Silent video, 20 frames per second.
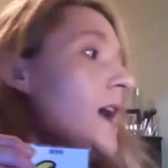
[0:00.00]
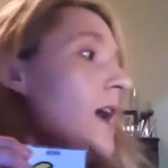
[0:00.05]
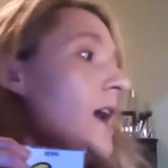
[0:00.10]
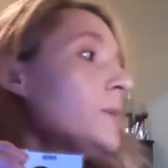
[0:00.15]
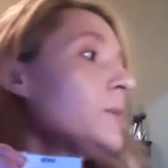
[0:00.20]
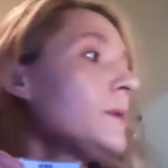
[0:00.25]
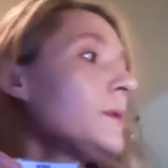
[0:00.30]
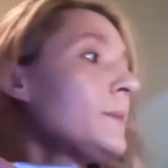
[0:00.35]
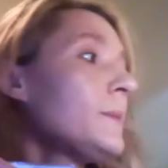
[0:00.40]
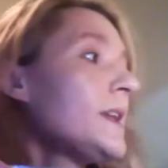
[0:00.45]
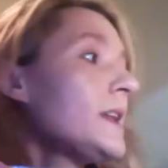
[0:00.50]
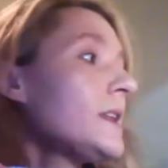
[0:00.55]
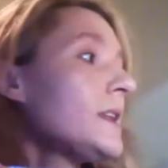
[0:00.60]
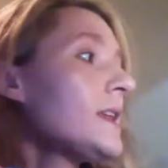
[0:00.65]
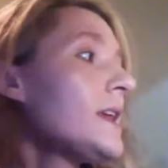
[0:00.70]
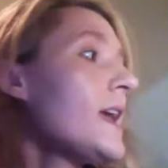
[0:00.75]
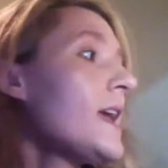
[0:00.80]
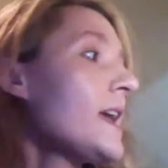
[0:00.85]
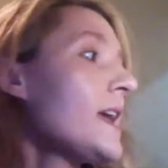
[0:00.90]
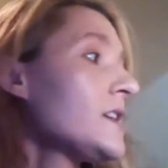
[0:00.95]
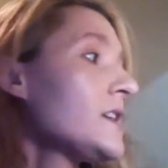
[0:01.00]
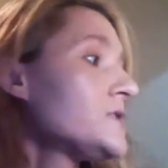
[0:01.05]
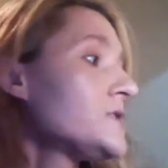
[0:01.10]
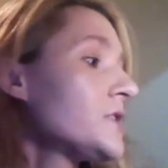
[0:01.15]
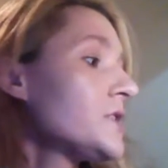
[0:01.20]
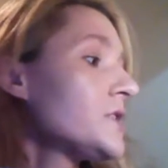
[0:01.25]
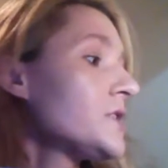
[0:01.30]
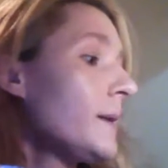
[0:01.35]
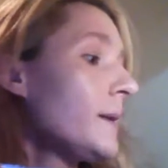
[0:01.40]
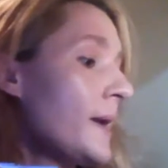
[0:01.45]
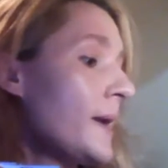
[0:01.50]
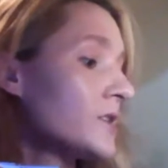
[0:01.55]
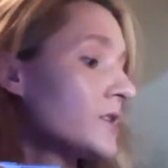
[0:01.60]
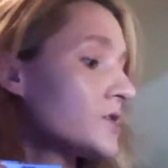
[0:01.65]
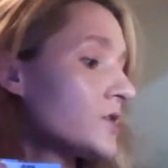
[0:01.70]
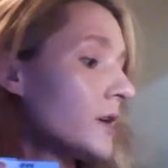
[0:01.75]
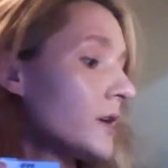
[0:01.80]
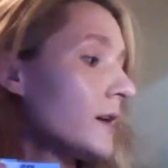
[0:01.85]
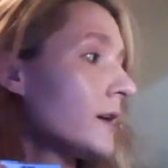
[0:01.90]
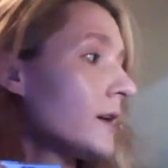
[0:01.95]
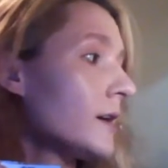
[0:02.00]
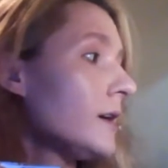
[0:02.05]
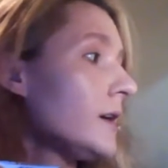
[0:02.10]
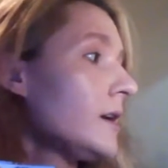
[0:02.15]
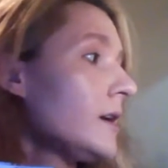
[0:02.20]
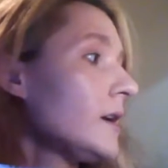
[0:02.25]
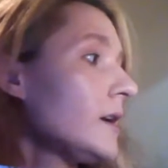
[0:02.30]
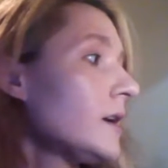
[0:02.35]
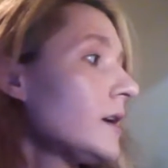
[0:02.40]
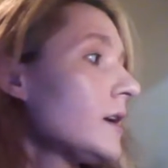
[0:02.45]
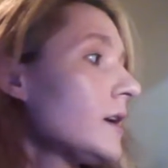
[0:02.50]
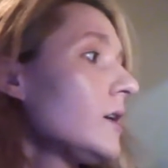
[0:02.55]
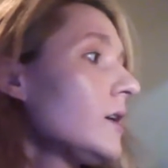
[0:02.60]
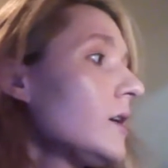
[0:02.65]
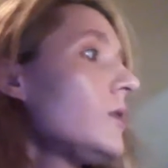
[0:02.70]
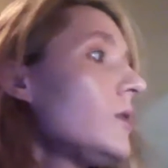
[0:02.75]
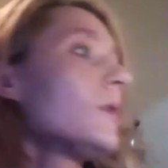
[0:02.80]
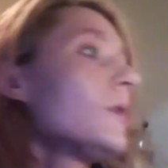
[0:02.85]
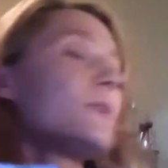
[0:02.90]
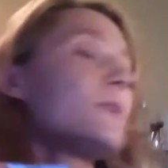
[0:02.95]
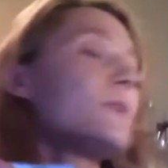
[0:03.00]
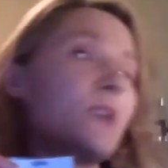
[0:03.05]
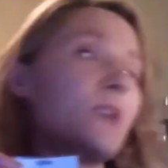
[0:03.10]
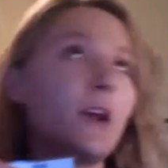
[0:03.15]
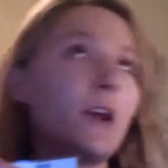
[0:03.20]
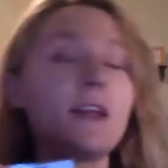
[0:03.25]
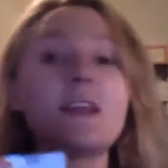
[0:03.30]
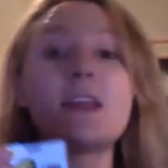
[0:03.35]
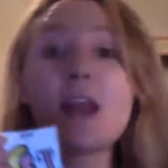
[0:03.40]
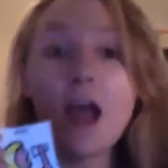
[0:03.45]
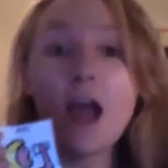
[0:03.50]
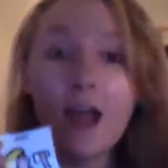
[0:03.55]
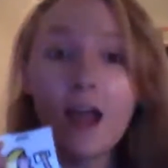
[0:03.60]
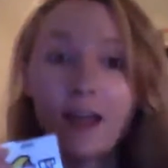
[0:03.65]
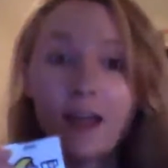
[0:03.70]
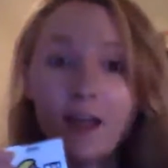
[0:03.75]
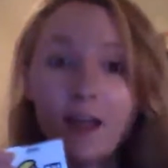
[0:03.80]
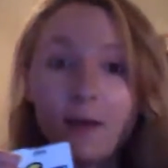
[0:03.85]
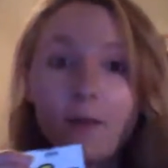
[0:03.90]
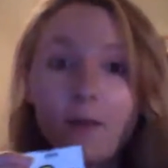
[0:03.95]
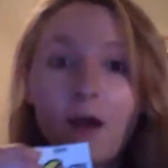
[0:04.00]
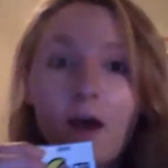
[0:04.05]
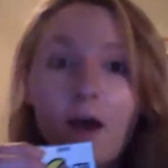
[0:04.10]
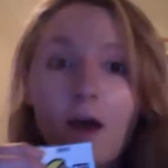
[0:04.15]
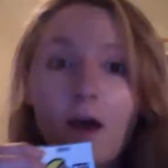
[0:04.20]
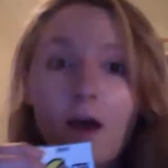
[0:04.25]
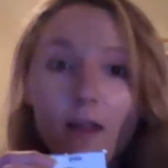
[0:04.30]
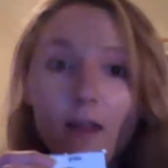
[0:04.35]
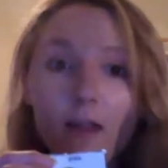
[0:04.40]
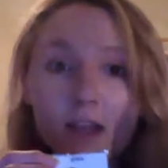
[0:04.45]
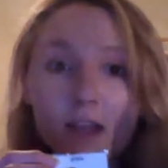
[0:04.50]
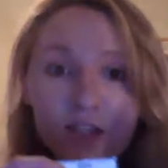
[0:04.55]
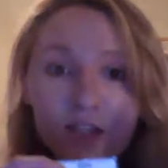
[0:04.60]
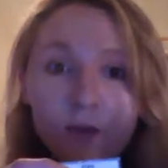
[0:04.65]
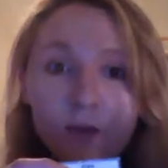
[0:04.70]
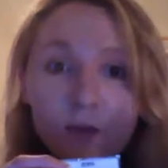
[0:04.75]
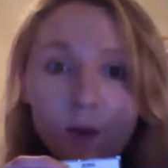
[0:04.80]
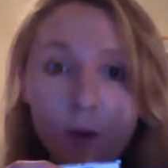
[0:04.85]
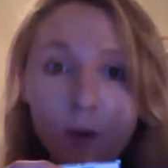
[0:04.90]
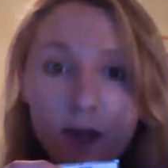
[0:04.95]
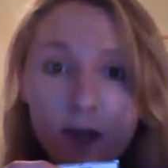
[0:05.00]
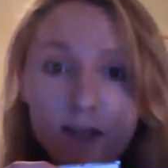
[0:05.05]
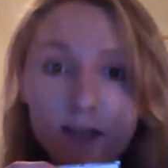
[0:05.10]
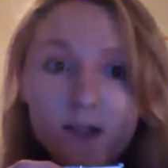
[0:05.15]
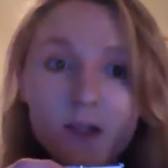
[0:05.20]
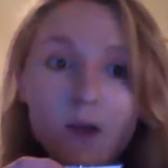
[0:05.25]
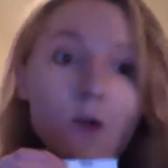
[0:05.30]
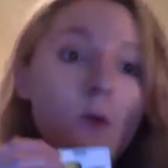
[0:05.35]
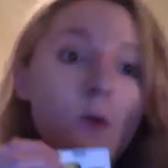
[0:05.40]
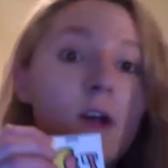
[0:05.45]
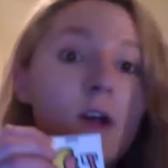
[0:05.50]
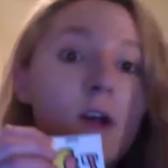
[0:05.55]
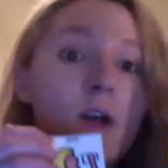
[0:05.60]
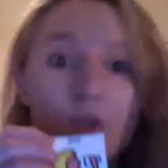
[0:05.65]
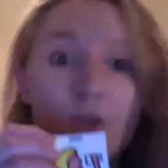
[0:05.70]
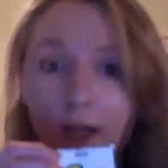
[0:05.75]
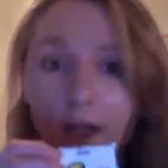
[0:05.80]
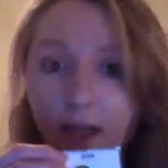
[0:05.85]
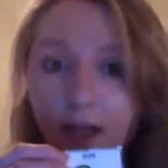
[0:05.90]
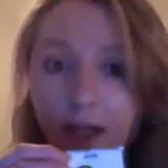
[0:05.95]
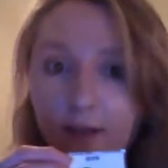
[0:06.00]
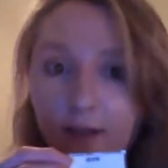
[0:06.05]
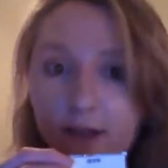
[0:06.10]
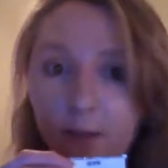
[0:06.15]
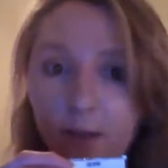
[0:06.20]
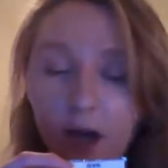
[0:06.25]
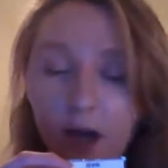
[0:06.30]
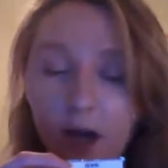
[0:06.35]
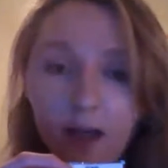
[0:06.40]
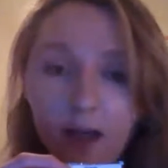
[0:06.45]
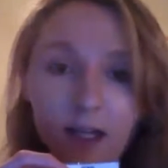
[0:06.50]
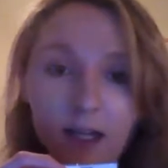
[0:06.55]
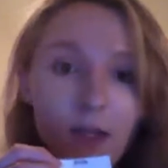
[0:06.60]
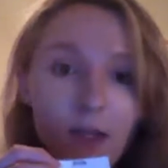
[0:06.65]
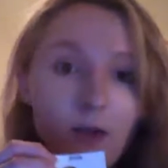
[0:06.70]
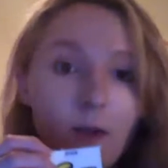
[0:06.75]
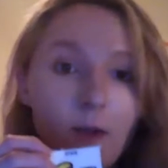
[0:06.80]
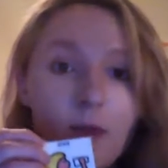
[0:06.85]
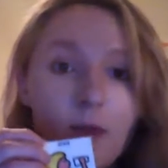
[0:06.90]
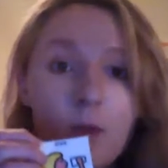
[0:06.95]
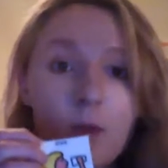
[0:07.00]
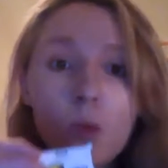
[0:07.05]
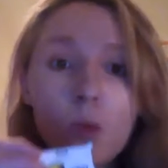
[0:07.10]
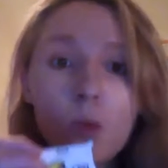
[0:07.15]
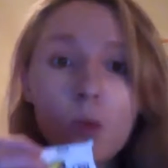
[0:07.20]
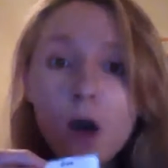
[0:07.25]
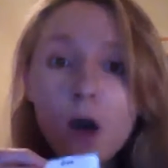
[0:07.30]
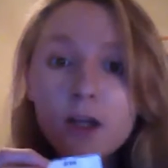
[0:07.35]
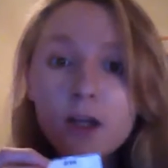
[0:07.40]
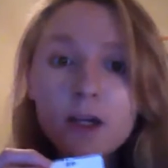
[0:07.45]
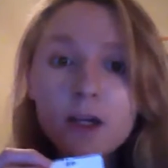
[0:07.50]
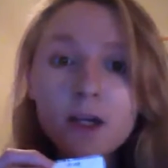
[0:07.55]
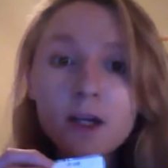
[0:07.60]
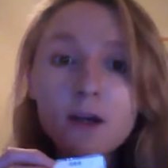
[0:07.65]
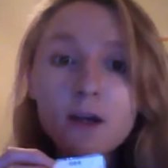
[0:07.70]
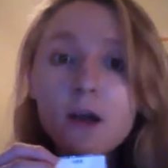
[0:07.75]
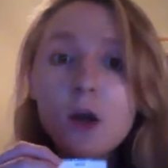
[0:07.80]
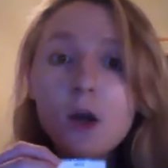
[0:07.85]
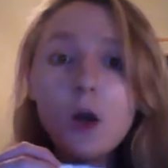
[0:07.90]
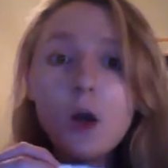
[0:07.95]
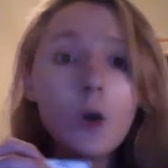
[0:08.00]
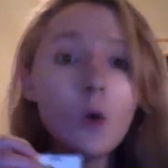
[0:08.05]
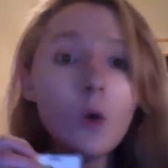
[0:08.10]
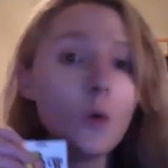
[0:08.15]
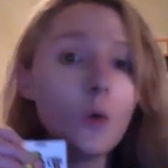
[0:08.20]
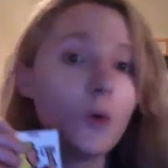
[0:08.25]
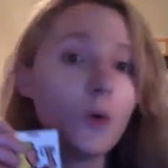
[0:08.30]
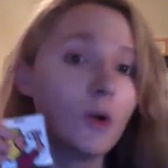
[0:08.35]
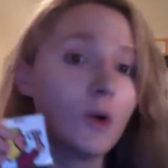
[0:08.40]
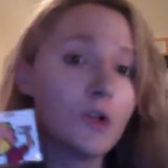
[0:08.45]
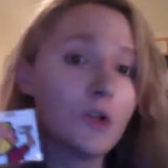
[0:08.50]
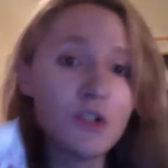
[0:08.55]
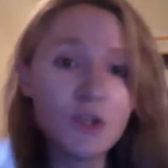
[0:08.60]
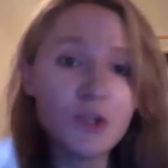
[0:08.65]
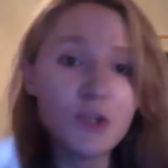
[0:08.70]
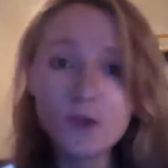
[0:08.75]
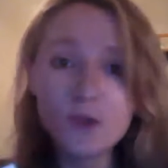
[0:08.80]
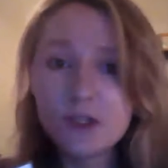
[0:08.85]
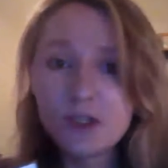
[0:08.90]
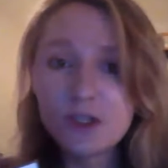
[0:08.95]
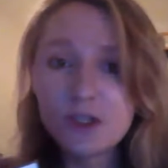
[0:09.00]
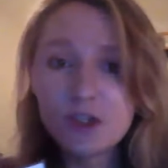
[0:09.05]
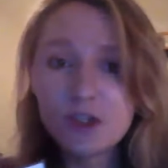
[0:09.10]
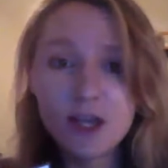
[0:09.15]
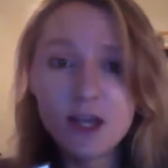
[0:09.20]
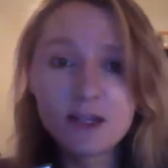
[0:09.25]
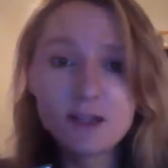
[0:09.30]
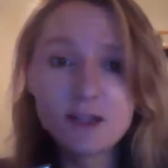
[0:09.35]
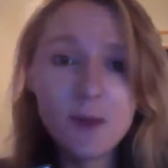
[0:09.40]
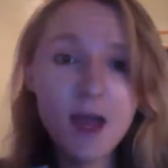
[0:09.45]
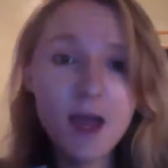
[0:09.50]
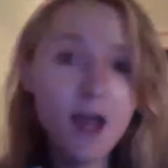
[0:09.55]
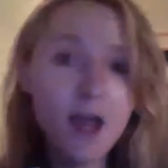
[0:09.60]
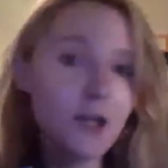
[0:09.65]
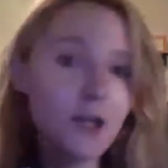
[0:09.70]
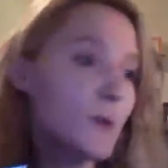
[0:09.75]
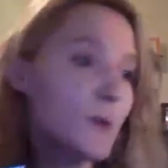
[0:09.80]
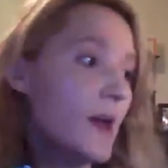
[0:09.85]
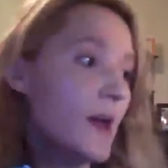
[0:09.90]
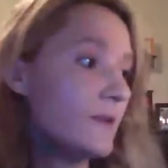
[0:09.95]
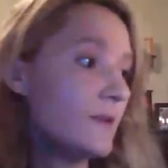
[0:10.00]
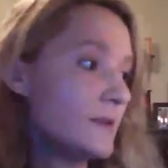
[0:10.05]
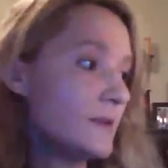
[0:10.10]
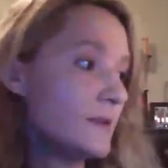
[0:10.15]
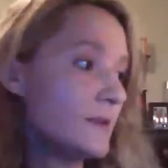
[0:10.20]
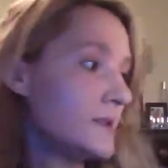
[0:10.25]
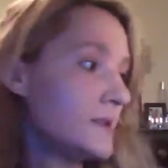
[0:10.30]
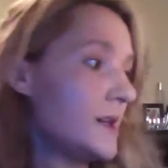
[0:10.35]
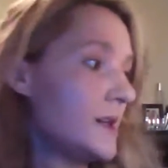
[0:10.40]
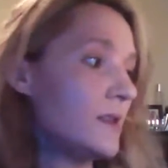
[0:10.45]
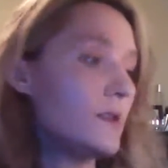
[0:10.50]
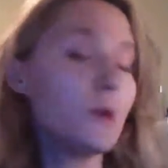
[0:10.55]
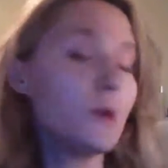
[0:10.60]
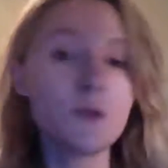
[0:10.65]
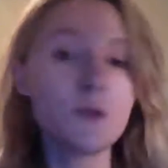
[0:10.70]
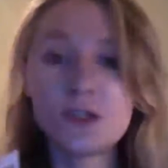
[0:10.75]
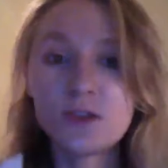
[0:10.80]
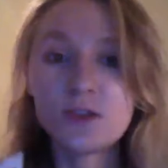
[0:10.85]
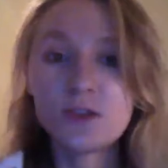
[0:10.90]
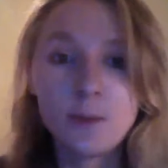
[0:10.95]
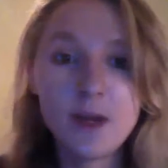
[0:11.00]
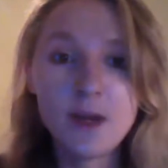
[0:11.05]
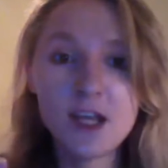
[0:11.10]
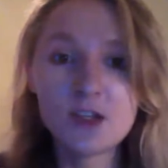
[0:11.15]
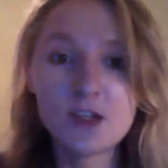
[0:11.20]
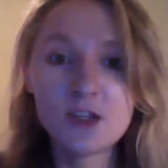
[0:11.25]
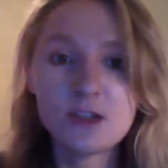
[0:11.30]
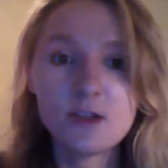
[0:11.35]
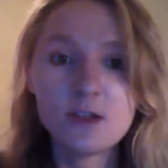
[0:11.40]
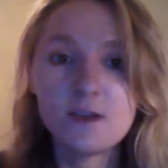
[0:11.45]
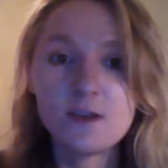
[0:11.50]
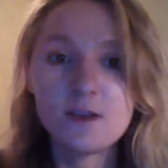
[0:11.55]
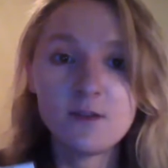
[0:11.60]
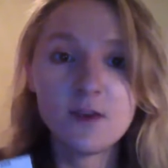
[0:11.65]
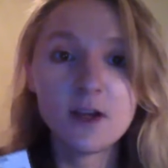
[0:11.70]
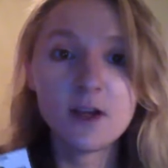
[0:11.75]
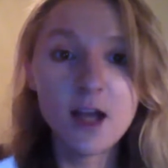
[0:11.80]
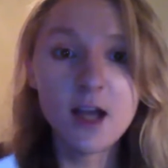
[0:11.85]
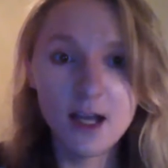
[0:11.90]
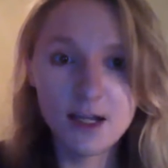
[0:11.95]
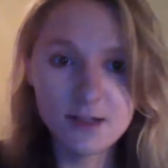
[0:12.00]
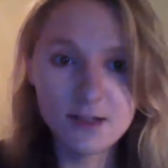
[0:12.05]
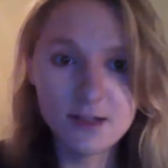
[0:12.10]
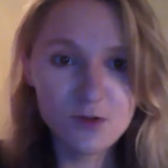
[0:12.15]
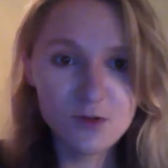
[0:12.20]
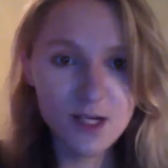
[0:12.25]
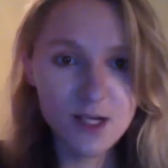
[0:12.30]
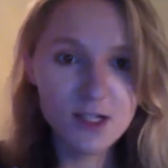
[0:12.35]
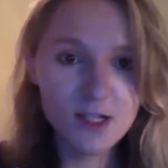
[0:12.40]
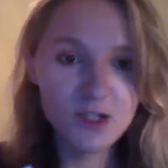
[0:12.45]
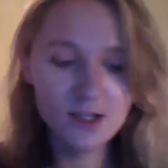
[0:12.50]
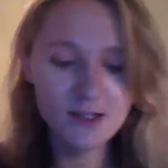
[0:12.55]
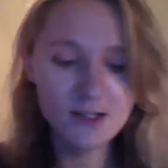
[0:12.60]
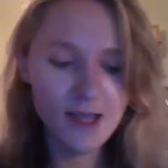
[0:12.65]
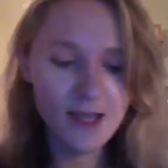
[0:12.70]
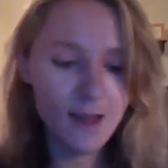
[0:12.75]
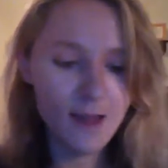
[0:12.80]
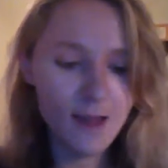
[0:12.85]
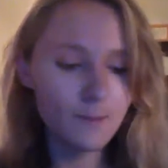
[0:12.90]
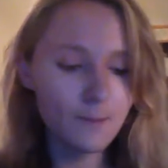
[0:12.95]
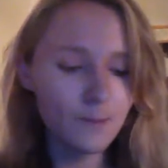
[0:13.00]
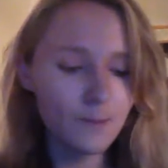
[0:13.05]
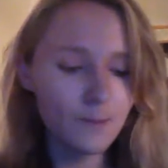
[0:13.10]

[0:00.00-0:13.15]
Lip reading: I will immediately hand her a picture, an item that she requests. So a drink of some kind, either it be water or juice that she has packed. We haven't done those discriminations in the different kinds of drinks just yet.